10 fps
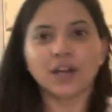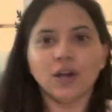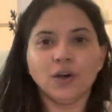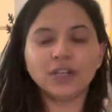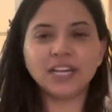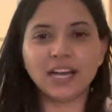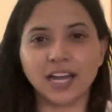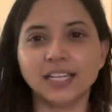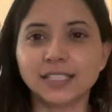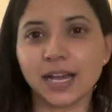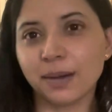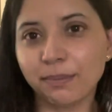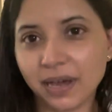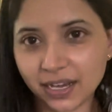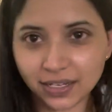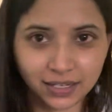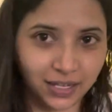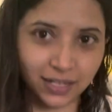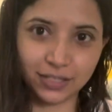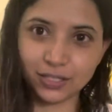Okay guys, I'm back
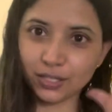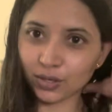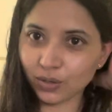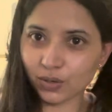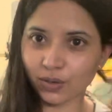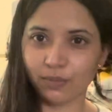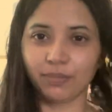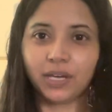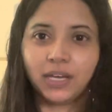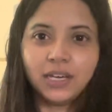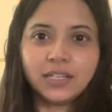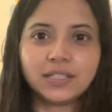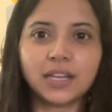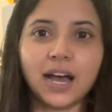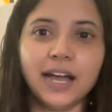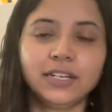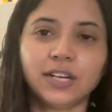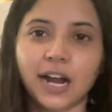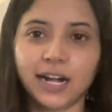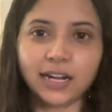again. So because I
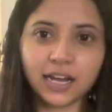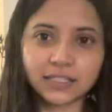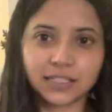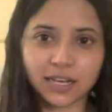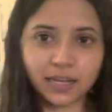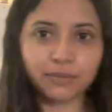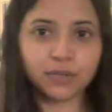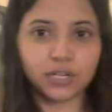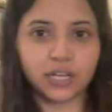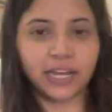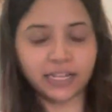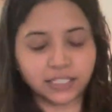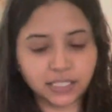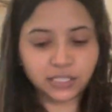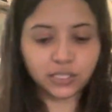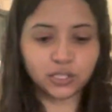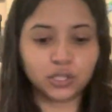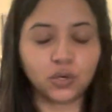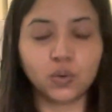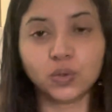tried last time and
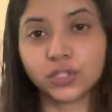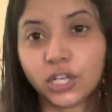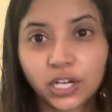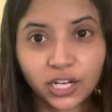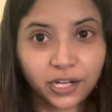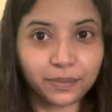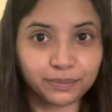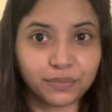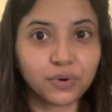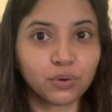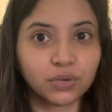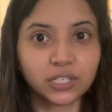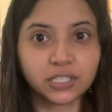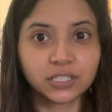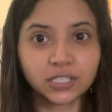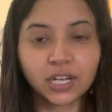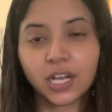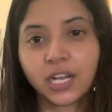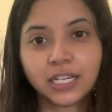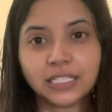those rollers
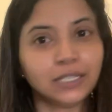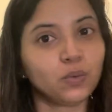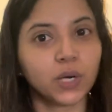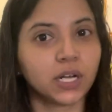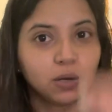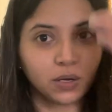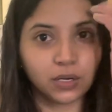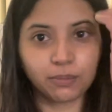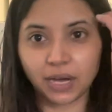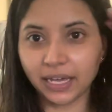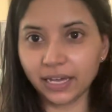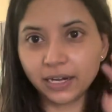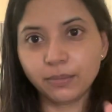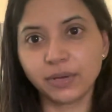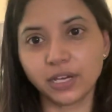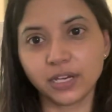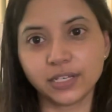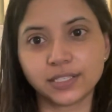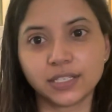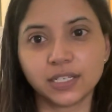didn't work on my hair
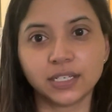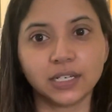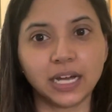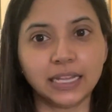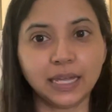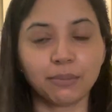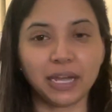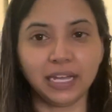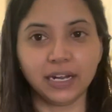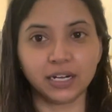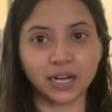because I think my hair